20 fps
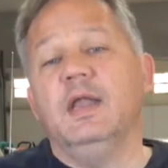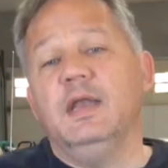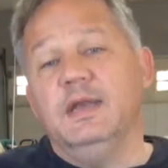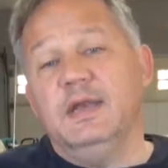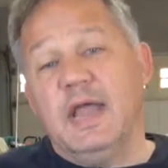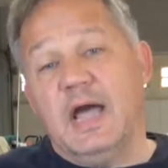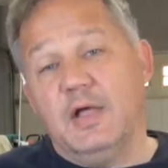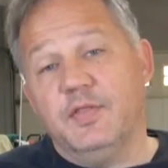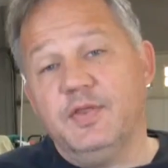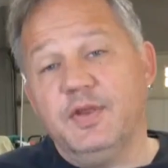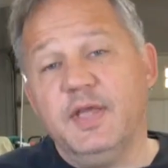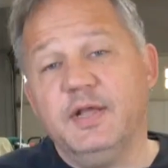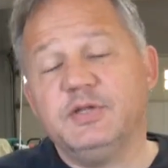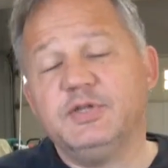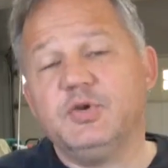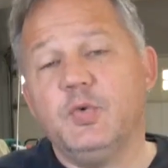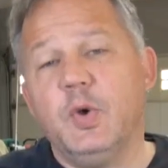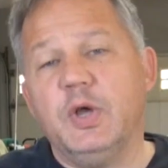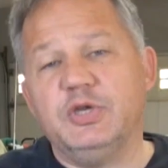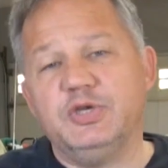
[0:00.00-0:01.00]
Now the
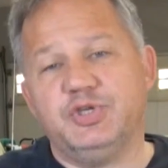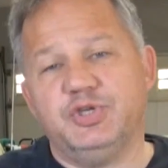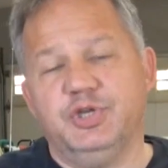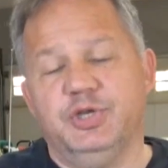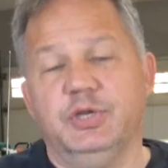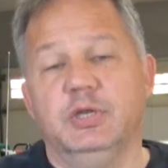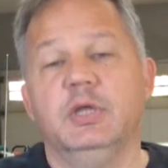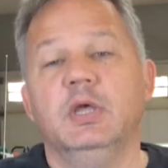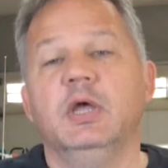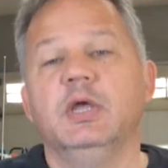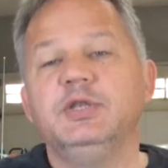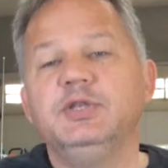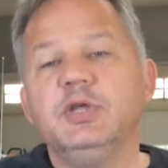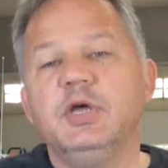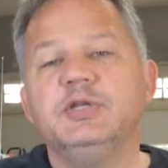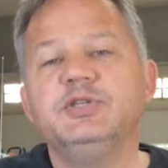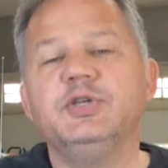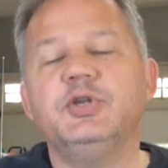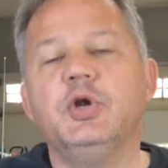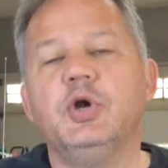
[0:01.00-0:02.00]
next question,
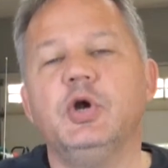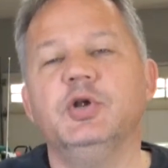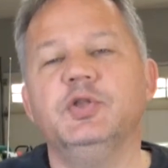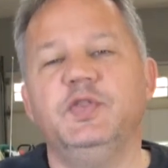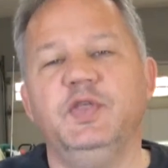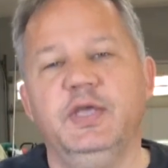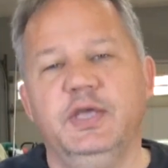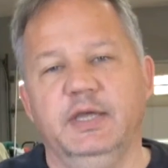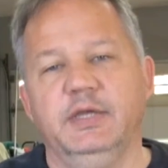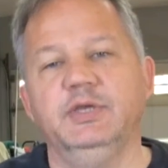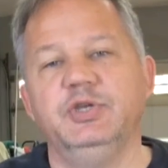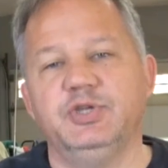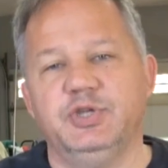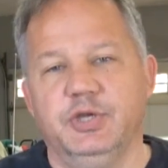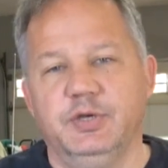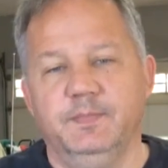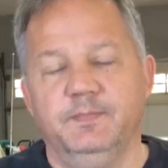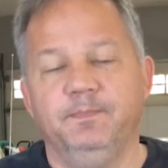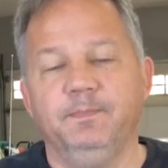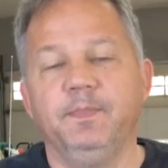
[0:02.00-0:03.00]
does it hurt the
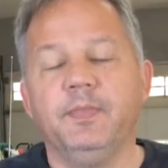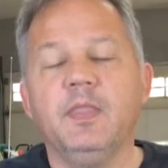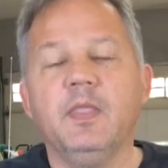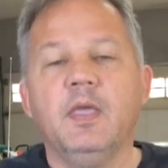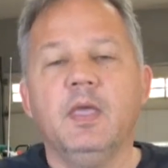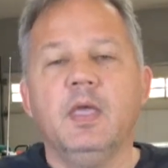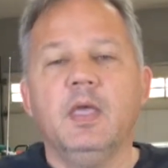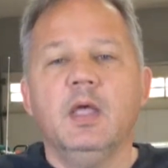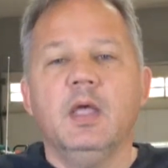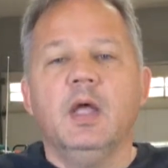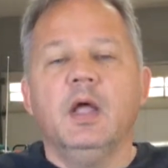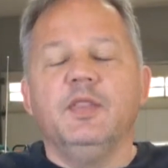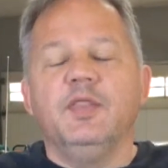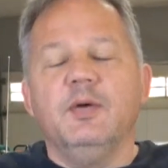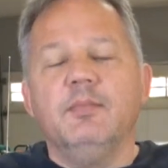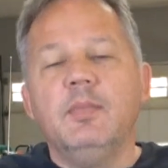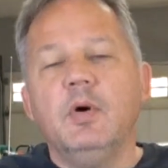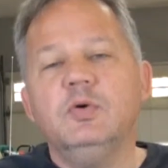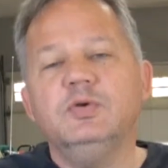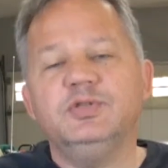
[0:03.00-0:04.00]
engine? The
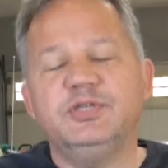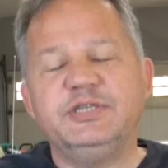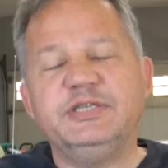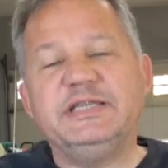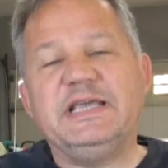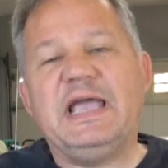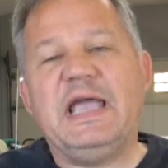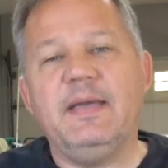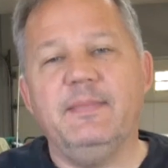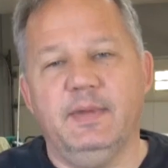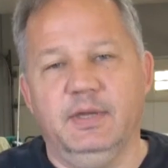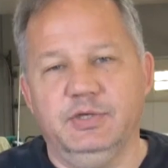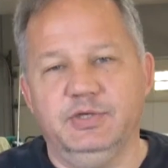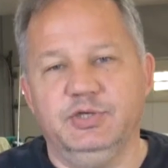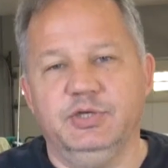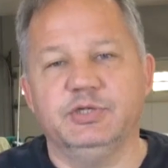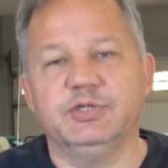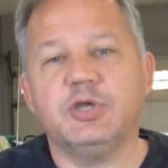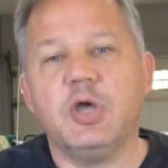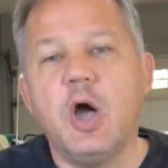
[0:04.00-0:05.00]
most damage
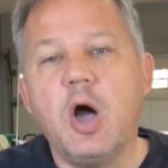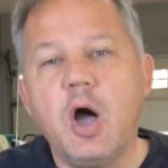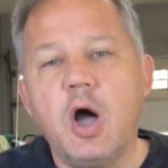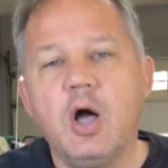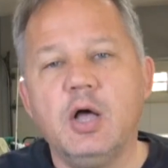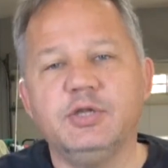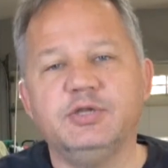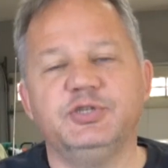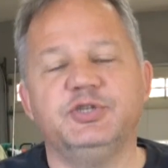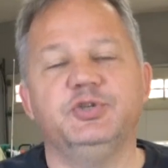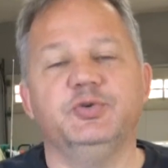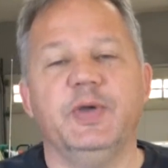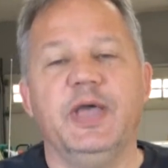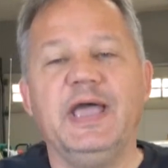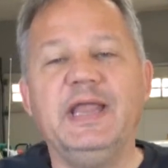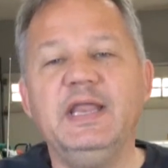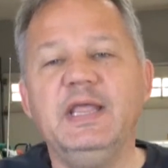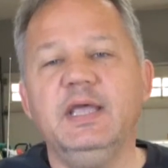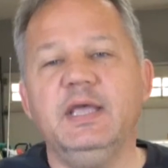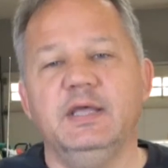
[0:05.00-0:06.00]
is caused to
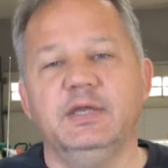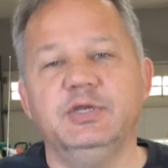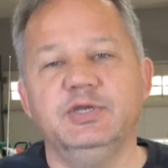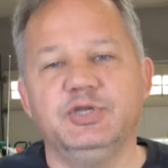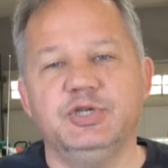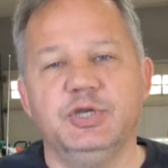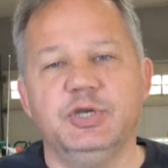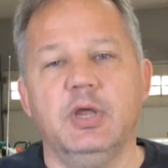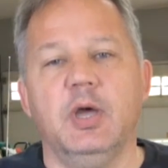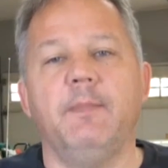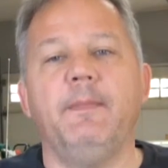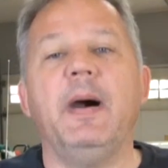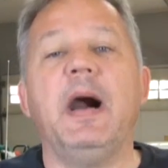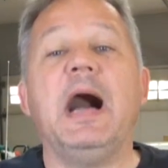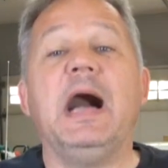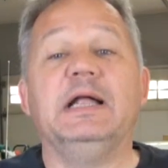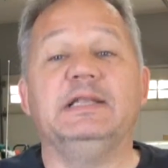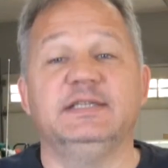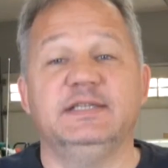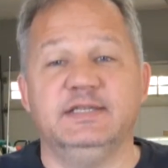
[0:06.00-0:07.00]
any engine
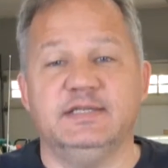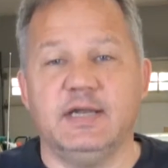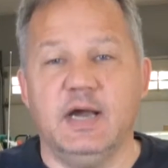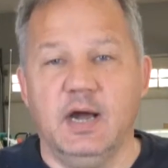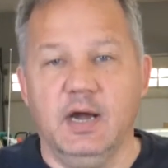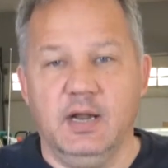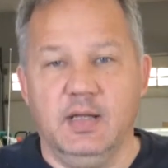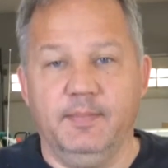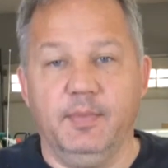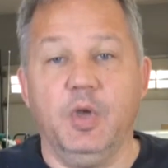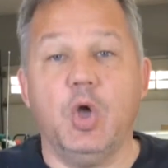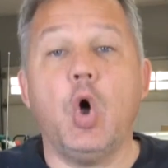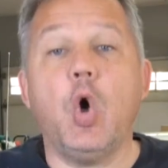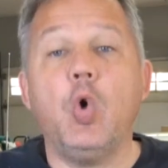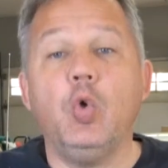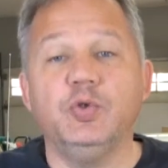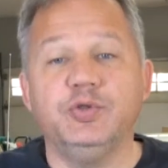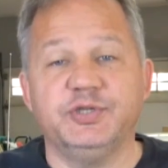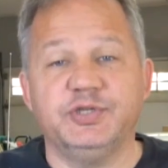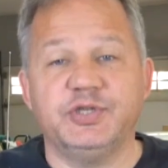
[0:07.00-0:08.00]
upon startup,
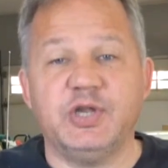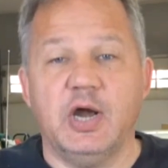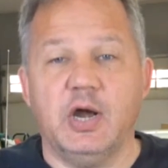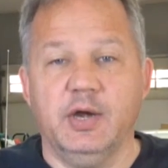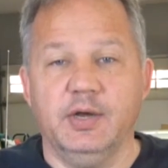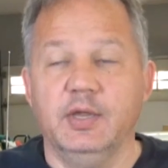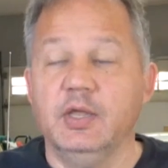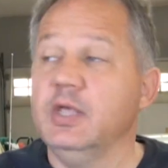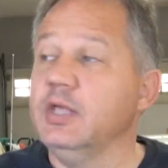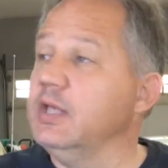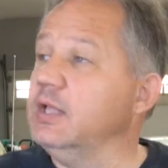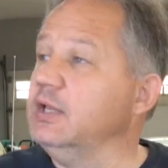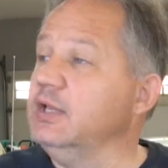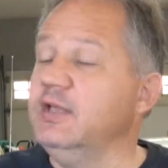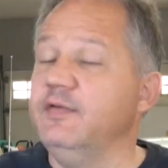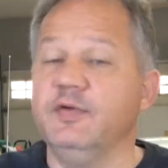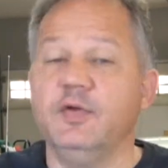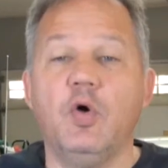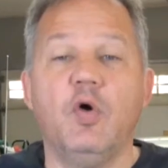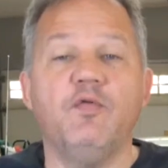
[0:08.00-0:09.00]
cold start. You
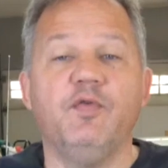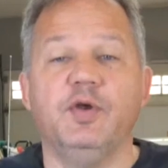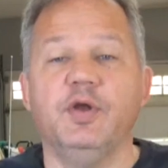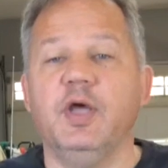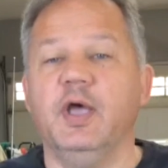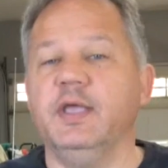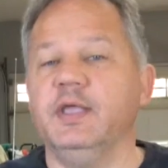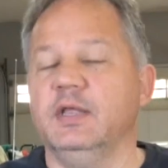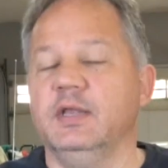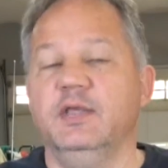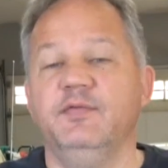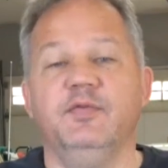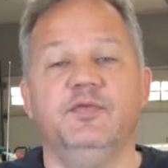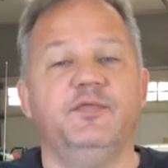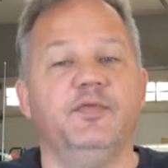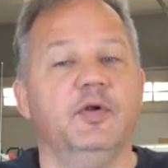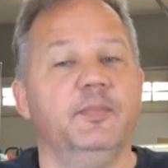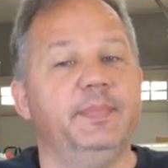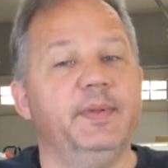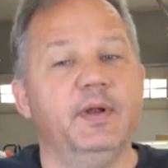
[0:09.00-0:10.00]
leave it overnight, you leave it
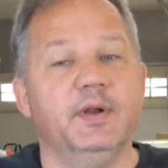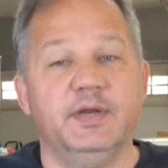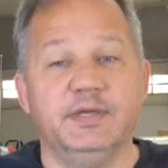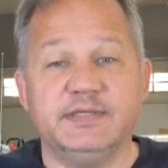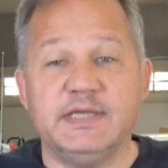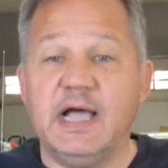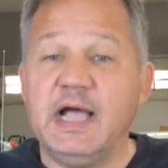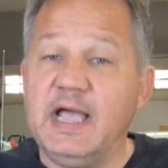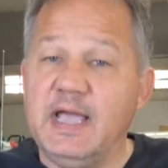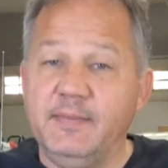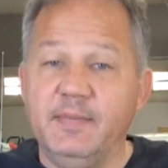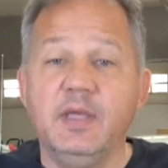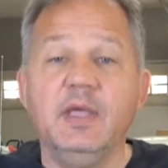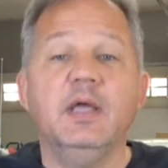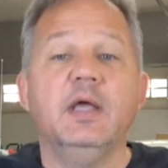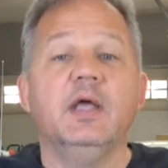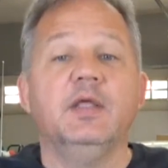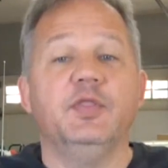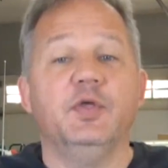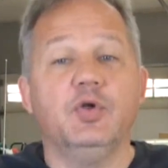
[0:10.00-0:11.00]
for a period of time,
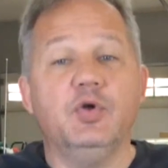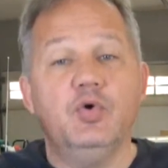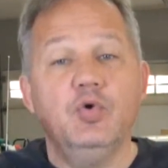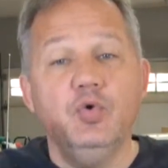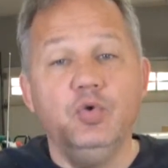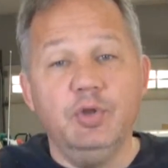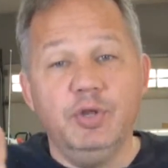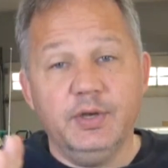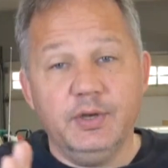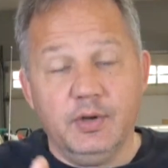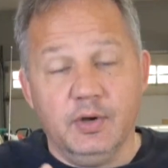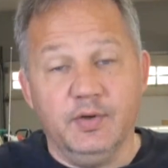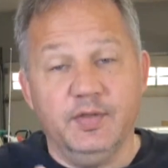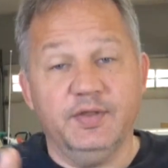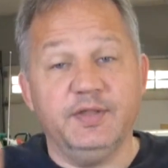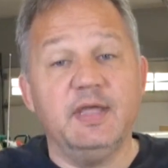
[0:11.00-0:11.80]
the coolant or the